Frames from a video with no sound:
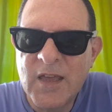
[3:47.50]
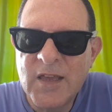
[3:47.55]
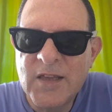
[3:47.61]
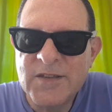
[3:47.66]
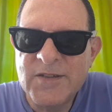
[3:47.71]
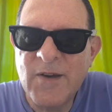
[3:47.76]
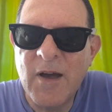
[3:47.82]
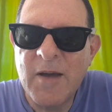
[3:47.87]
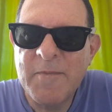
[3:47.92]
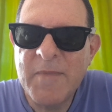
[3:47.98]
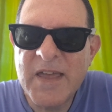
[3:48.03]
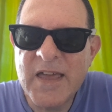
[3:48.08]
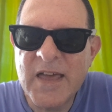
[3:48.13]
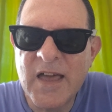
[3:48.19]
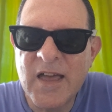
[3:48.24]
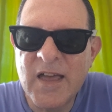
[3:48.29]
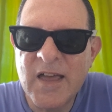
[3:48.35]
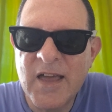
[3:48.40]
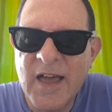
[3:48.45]
So I meet
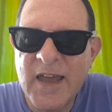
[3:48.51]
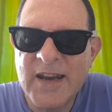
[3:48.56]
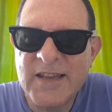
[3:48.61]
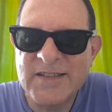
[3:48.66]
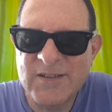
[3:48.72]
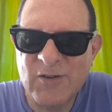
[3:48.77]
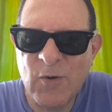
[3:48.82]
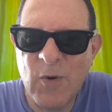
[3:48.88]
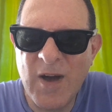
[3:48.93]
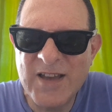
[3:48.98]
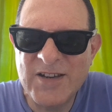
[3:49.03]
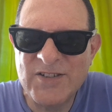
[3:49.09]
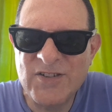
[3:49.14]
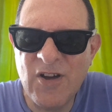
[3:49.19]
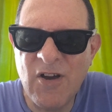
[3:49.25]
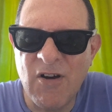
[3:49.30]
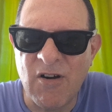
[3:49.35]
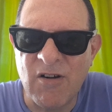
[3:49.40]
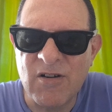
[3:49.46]
her and it's quite
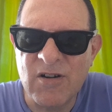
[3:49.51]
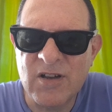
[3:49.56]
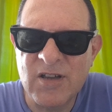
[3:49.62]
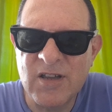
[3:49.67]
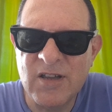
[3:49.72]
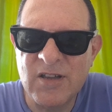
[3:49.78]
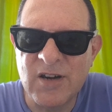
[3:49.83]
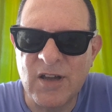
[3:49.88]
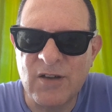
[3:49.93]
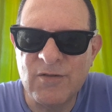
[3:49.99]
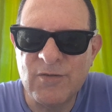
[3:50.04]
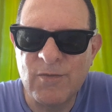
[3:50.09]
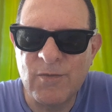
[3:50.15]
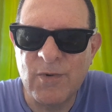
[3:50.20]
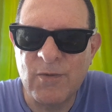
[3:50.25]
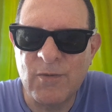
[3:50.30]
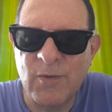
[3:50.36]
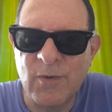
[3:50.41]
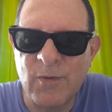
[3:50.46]
dark, you know,
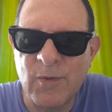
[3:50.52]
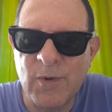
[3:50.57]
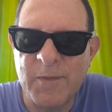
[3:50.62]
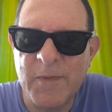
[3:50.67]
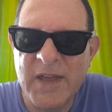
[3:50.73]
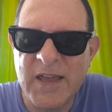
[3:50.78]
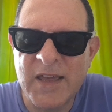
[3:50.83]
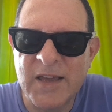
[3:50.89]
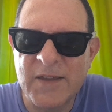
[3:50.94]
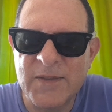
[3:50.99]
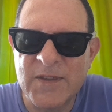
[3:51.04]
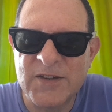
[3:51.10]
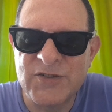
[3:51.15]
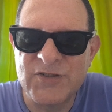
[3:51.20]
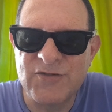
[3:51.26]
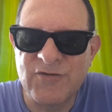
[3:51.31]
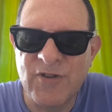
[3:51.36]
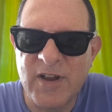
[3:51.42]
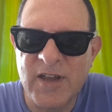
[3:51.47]
we're meeting in the
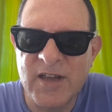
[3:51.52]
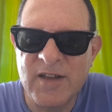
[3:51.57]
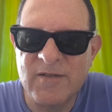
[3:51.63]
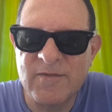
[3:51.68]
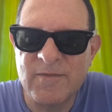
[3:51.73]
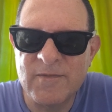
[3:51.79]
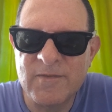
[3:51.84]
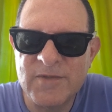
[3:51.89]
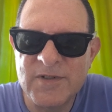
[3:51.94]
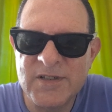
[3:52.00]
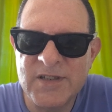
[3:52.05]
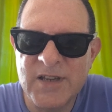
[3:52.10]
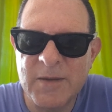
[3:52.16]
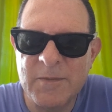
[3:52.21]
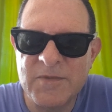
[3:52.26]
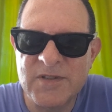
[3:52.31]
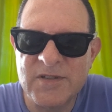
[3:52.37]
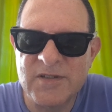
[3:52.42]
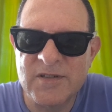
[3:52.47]
street. She
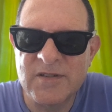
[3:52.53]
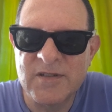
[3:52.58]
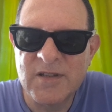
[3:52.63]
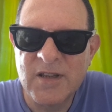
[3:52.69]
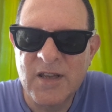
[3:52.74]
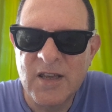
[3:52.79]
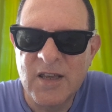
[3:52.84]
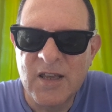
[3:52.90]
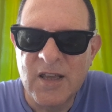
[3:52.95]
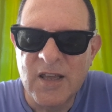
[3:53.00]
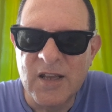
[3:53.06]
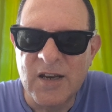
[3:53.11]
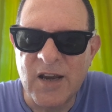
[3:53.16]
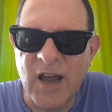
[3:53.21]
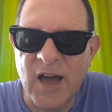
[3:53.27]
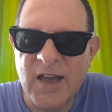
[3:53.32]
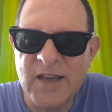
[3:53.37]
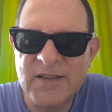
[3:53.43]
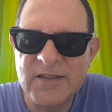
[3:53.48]
seems
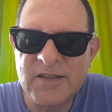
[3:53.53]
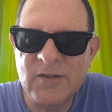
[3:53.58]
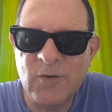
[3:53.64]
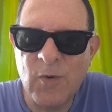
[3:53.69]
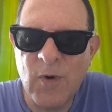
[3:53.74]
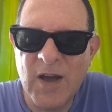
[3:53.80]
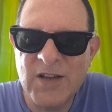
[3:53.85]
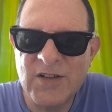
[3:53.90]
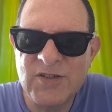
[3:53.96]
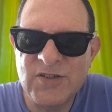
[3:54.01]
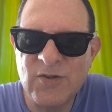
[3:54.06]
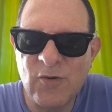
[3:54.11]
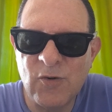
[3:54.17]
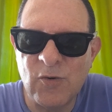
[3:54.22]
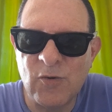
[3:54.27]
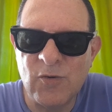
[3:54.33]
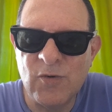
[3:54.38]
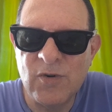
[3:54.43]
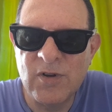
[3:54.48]
nice, quite
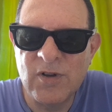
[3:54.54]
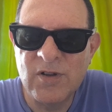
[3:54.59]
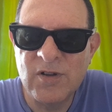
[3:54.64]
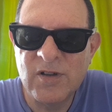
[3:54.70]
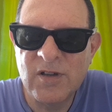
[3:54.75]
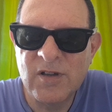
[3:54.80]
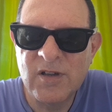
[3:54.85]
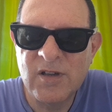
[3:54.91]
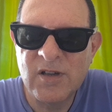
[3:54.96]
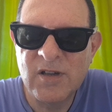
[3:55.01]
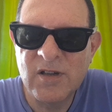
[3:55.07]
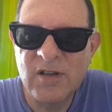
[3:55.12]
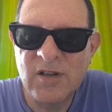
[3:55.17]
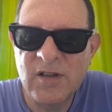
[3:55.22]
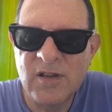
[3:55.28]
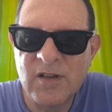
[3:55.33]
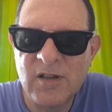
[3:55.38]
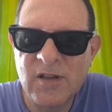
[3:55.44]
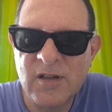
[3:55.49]
tall,
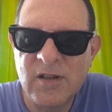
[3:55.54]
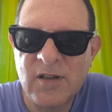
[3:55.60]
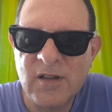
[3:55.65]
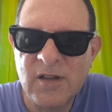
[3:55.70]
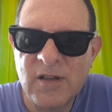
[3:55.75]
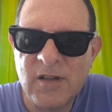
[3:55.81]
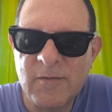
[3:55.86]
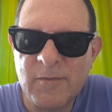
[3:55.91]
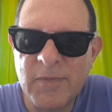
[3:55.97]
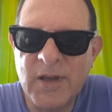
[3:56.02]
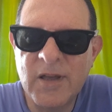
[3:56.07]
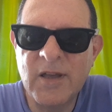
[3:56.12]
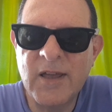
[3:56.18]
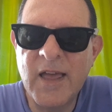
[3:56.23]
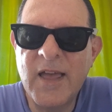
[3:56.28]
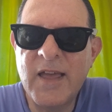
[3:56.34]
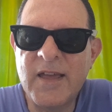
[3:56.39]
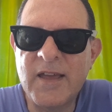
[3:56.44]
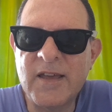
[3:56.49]
but
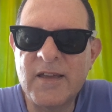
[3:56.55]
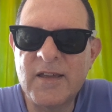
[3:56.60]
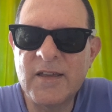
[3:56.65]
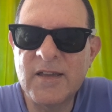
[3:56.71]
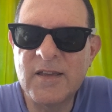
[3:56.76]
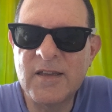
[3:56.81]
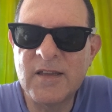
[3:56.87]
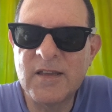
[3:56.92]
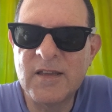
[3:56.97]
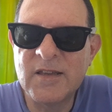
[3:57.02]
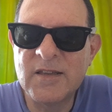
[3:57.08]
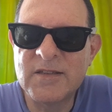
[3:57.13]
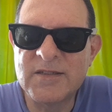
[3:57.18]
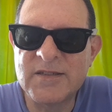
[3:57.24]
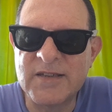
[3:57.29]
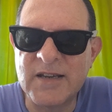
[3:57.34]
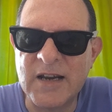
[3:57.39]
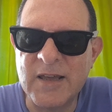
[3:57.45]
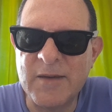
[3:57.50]
hey,
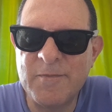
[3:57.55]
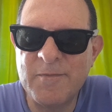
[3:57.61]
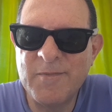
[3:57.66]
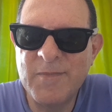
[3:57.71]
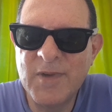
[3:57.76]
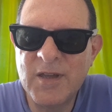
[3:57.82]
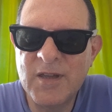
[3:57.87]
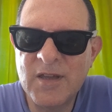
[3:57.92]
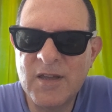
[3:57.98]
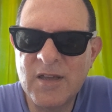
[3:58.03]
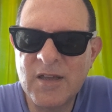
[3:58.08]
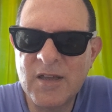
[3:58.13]
slim.